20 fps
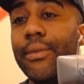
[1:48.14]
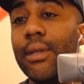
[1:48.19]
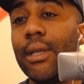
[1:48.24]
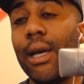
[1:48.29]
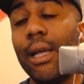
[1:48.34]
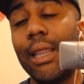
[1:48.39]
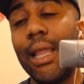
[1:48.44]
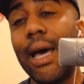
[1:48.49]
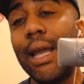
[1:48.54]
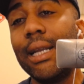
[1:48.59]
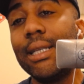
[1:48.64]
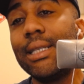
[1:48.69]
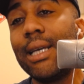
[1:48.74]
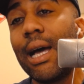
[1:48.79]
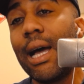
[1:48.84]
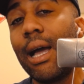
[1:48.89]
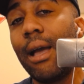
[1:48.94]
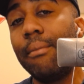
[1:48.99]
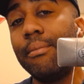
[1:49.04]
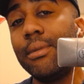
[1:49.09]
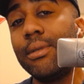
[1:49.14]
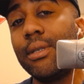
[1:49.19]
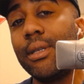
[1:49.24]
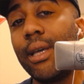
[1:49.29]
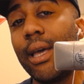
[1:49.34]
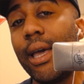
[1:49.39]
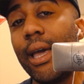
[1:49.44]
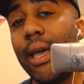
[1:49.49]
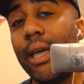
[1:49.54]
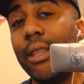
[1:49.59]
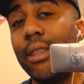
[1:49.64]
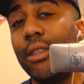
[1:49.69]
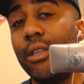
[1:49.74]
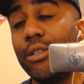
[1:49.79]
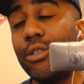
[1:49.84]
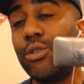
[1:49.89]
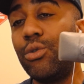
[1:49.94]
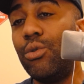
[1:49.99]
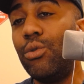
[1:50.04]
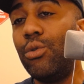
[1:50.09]
A lot of times
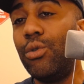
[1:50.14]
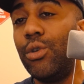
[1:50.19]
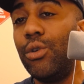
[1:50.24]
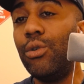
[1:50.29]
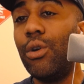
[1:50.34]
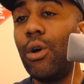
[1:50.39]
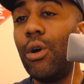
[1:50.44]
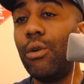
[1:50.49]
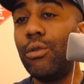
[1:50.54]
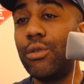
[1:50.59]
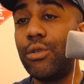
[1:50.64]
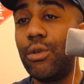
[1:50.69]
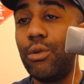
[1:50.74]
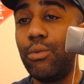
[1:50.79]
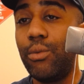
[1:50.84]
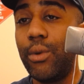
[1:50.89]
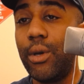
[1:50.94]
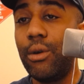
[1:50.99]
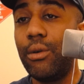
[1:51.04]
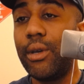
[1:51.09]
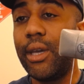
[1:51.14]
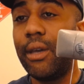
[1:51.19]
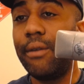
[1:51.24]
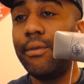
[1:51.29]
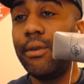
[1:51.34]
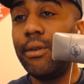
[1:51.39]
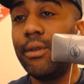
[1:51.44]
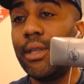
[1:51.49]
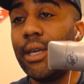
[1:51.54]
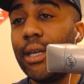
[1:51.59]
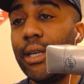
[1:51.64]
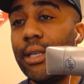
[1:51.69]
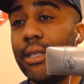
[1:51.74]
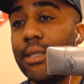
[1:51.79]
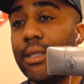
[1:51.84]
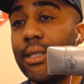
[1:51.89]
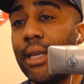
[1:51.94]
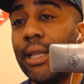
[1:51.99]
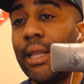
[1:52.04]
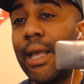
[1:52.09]
the school you go to will give you
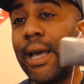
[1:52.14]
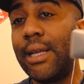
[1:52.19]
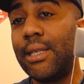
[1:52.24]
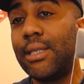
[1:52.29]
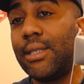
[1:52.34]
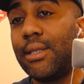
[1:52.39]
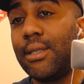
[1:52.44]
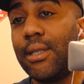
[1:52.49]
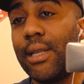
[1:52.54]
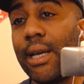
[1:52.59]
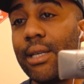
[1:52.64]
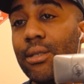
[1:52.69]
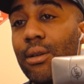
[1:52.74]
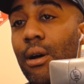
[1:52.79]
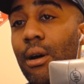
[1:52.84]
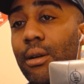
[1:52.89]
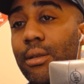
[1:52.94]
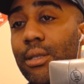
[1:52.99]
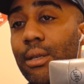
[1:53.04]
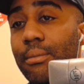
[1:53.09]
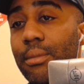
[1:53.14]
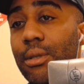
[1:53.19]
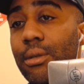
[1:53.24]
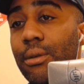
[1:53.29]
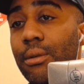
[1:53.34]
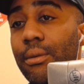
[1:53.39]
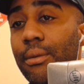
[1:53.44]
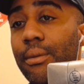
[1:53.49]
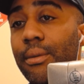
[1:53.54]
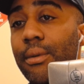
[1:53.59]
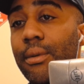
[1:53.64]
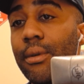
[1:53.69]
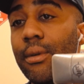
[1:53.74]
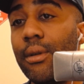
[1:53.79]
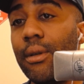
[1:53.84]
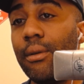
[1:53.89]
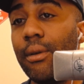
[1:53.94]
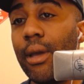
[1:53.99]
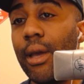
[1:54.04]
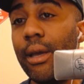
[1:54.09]
these, and that's awesome too.
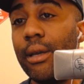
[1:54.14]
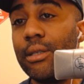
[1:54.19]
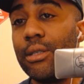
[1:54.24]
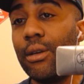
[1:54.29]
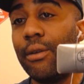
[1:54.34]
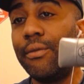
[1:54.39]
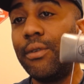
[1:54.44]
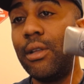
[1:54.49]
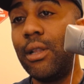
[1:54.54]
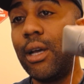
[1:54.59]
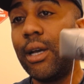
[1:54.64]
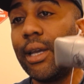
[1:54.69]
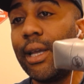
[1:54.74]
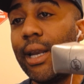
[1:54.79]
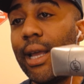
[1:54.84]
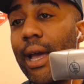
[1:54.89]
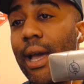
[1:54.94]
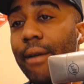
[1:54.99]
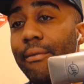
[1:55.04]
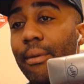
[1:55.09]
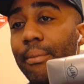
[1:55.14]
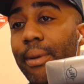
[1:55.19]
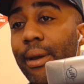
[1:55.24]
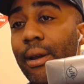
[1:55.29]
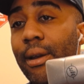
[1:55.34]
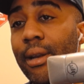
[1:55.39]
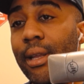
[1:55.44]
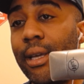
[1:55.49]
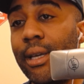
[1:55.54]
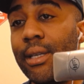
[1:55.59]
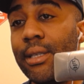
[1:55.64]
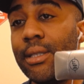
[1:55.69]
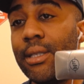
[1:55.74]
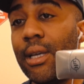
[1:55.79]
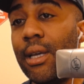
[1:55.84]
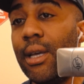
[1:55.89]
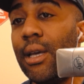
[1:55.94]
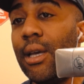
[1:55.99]
Okay, so if you're lucky to have a pair of these,